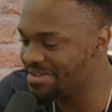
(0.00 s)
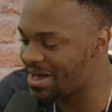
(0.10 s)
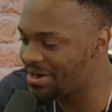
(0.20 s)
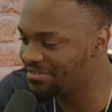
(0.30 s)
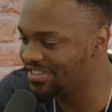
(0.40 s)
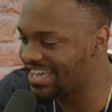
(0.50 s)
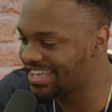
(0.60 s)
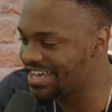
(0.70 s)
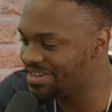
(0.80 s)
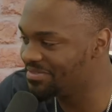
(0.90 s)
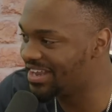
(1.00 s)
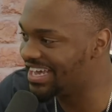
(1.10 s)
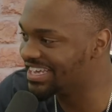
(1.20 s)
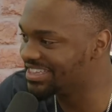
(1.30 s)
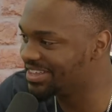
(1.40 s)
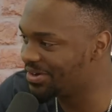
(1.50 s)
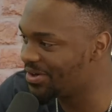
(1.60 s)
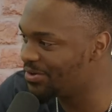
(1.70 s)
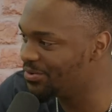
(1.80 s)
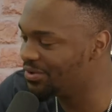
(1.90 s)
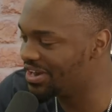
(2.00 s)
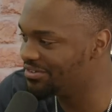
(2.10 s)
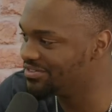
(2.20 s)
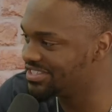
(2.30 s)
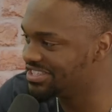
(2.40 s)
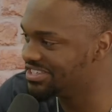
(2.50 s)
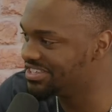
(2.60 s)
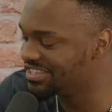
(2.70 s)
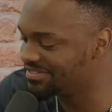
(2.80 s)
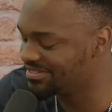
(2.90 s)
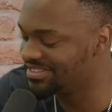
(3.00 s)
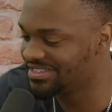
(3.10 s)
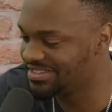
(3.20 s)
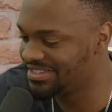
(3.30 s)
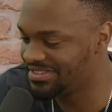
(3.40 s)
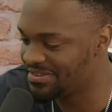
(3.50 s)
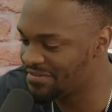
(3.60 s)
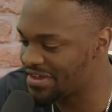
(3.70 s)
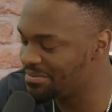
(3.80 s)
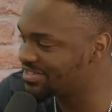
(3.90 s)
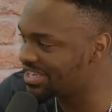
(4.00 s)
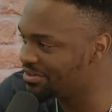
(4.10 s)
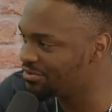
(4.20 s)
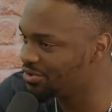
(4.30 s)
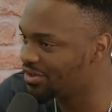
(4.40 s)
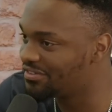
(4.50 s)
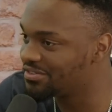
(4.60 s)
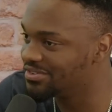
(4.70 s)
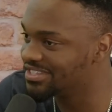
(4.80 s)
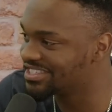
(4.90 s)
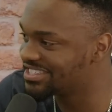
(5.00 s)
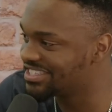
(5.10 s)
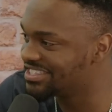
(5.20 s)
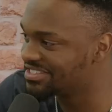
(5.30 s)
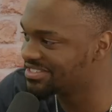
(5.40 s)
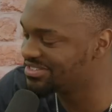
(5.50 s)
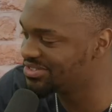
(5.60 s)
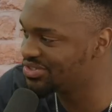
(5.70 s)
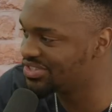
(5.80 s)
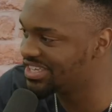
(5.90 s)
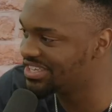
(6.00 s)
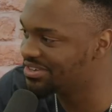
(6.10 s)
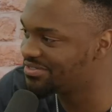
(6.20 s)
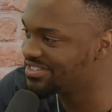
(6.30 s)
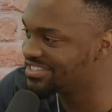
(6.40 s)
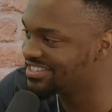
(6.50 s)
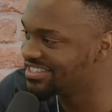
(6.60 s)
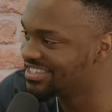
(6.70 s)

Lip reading: came out of that game, like the goal and obviously the famous interview afterwards. I'd say it's a good day at the office now.